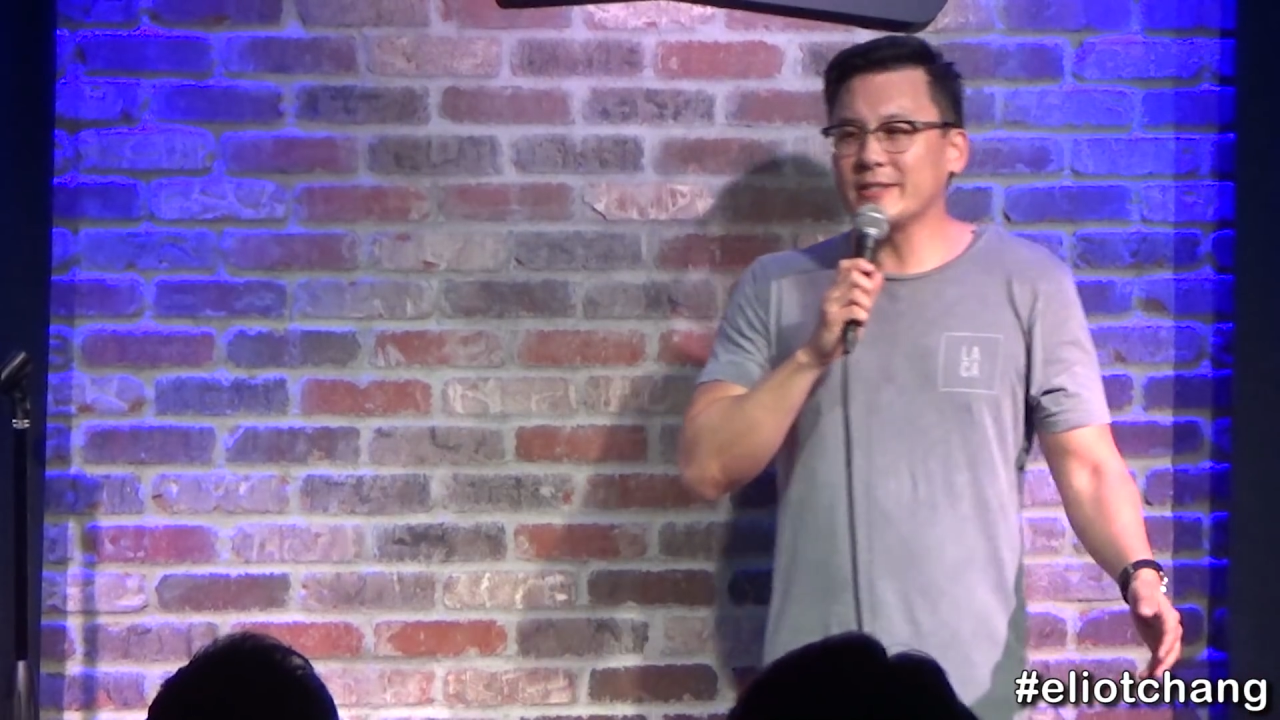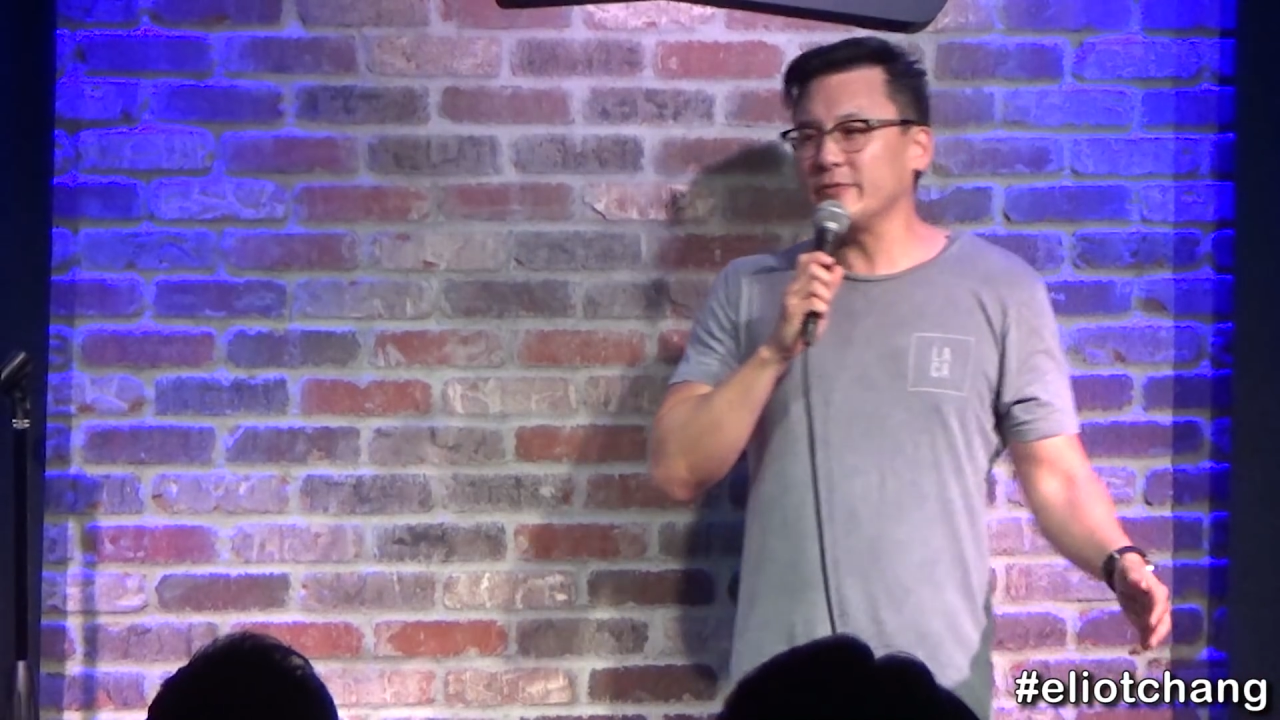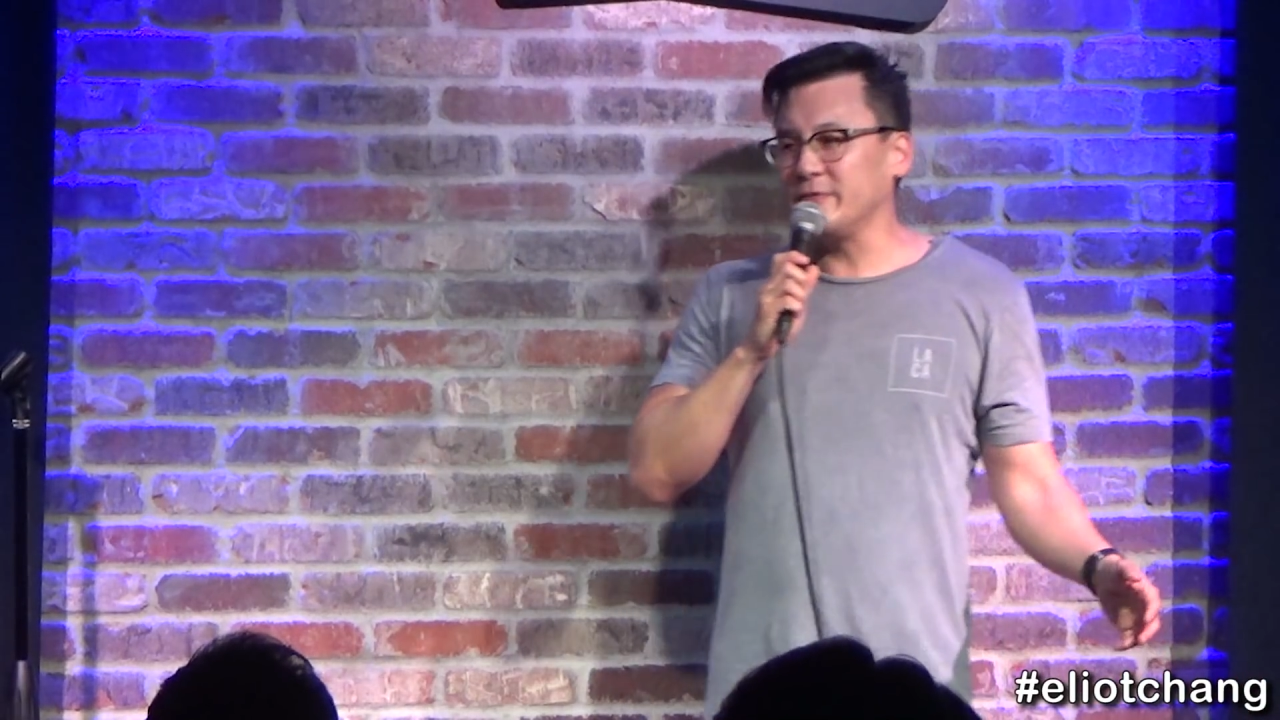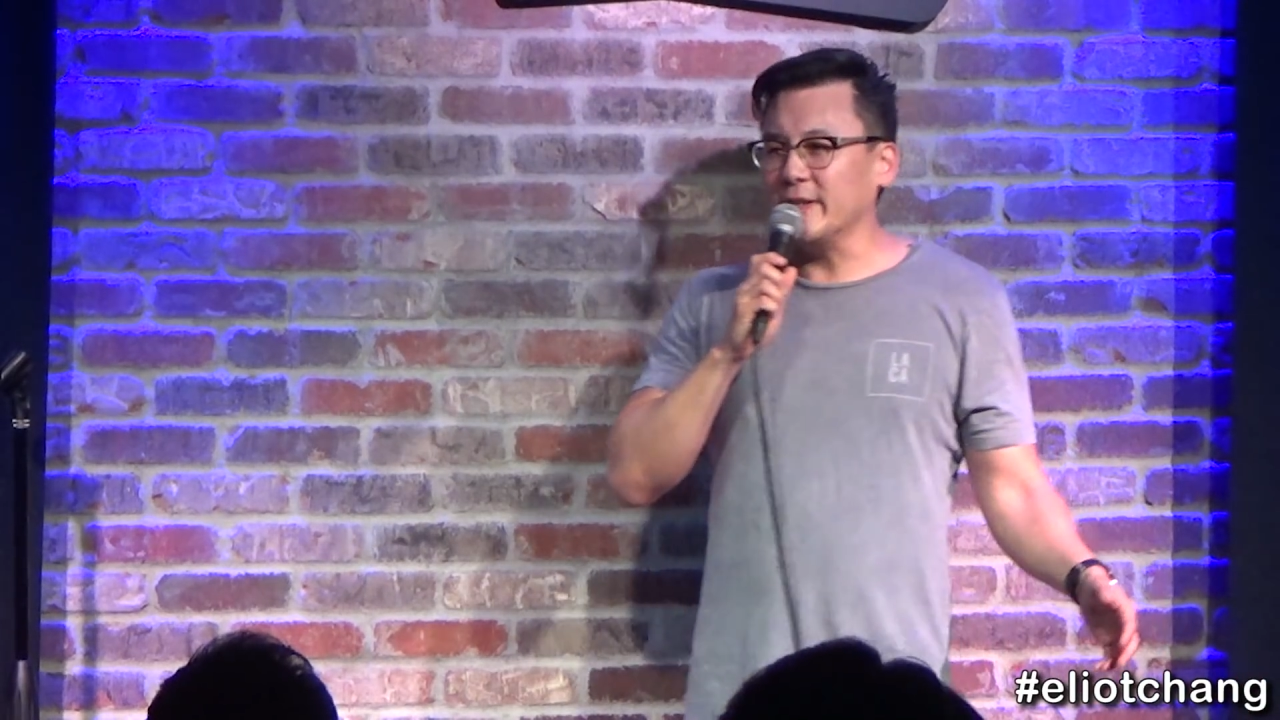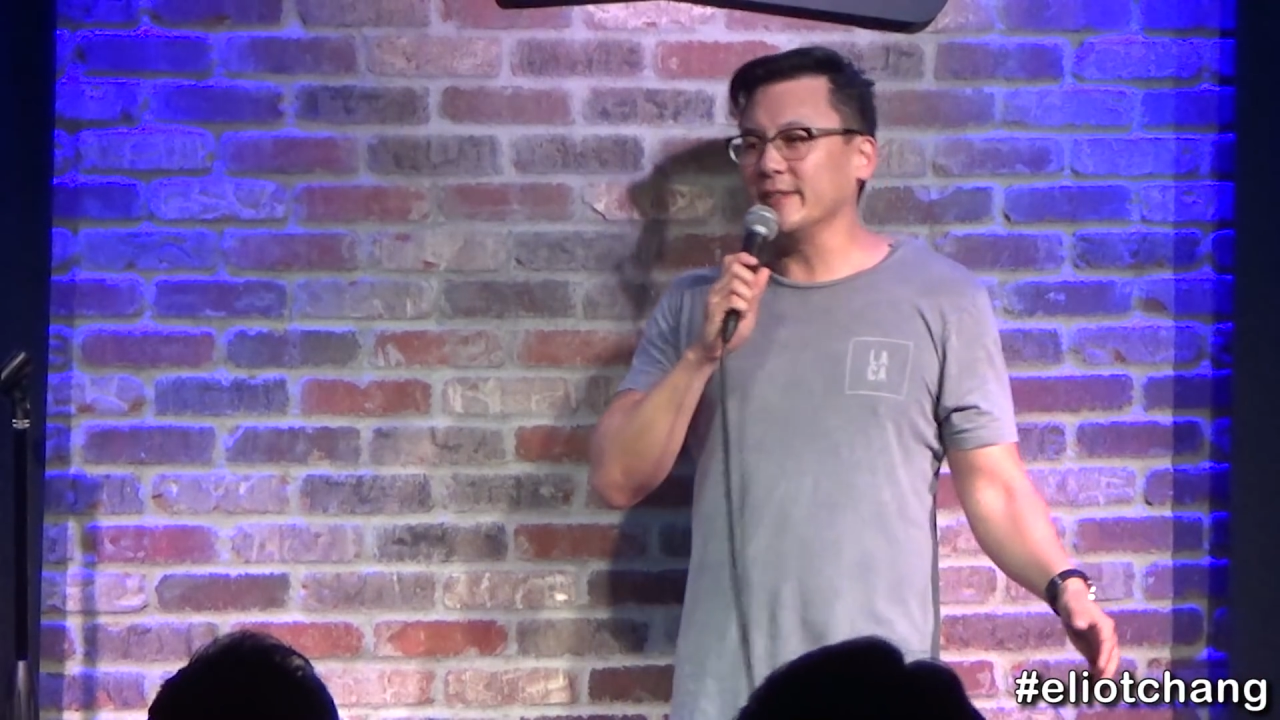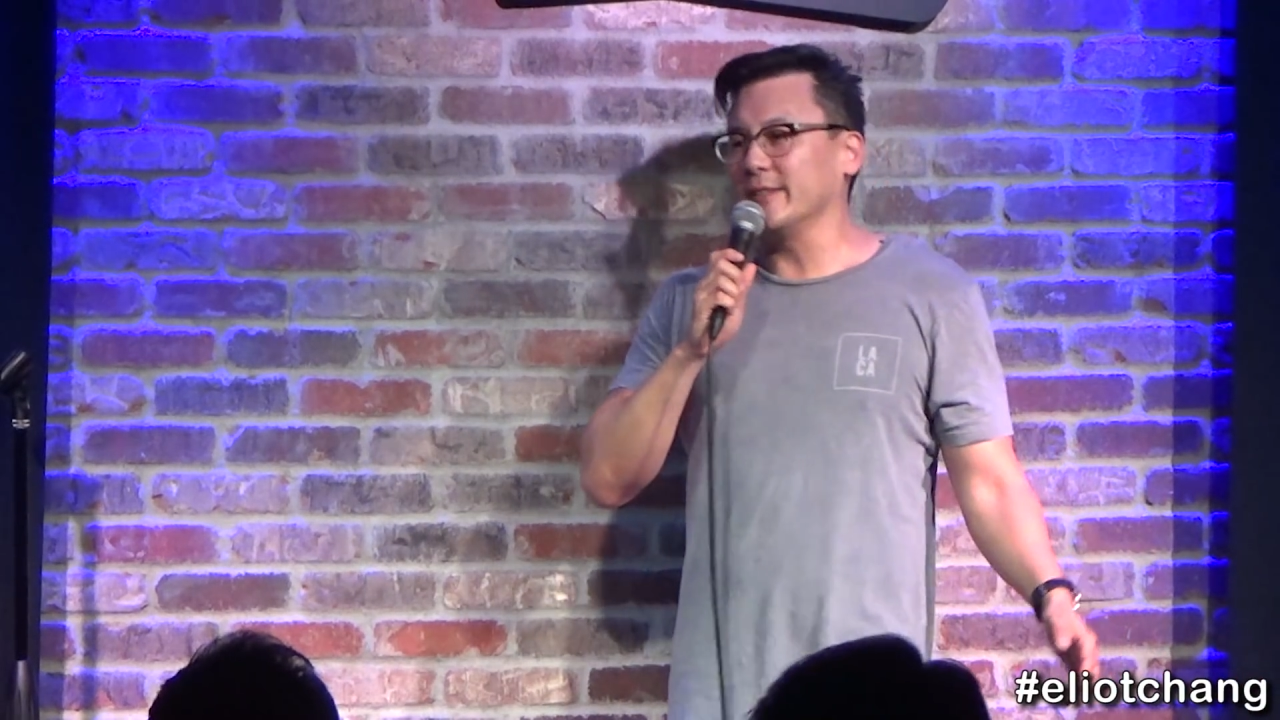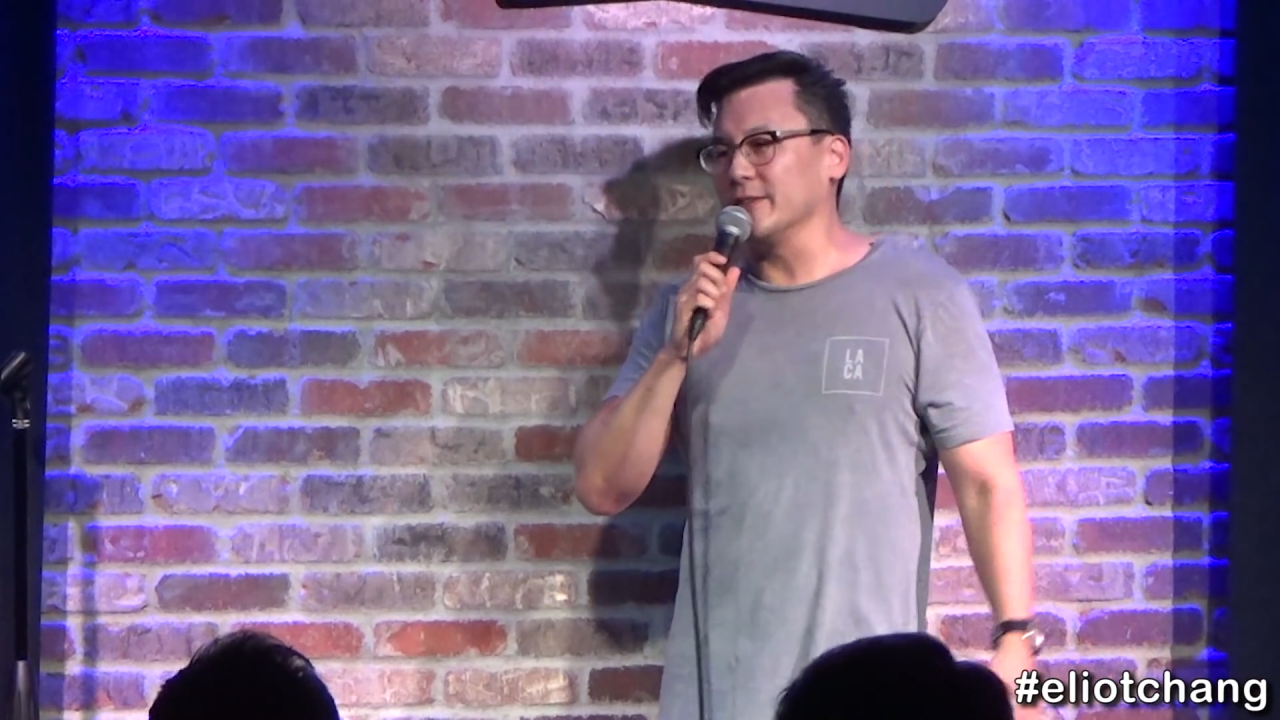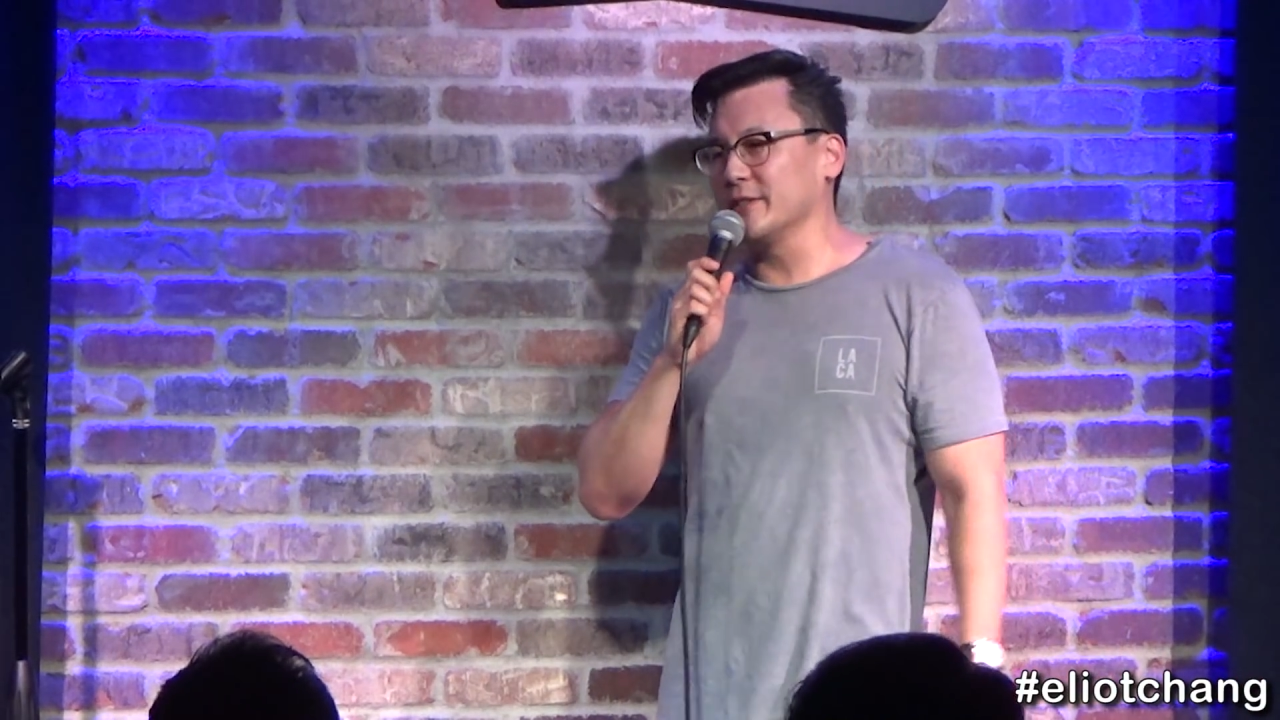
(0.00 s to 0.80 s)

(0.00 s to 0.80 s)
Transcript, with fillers: offended here.